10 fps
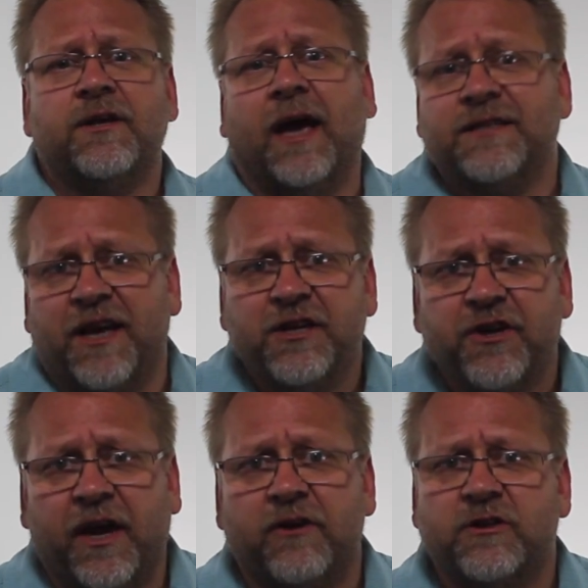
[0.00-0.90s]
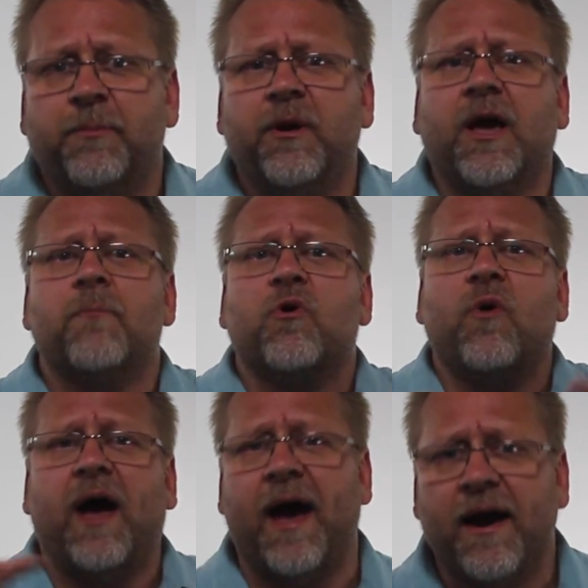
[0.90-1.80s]
as educators to become
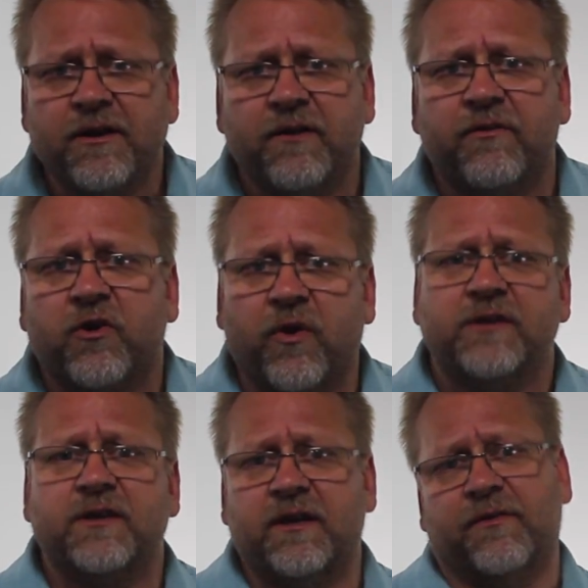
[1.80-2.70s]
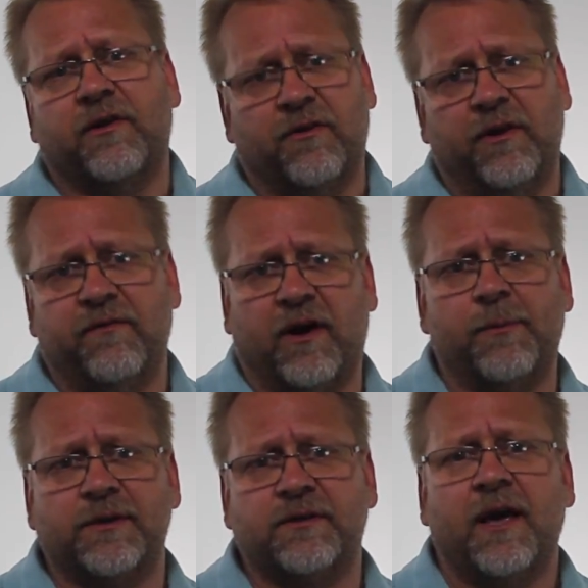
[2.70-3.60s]
proactive and create significant learning
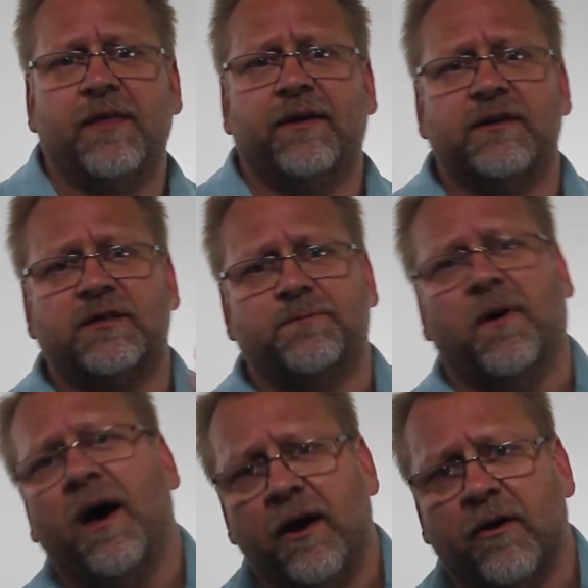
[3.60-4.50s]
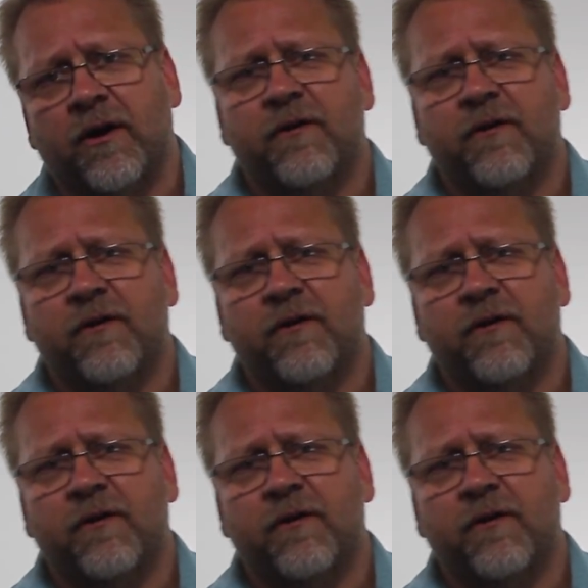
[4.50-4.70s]
environments that inspire,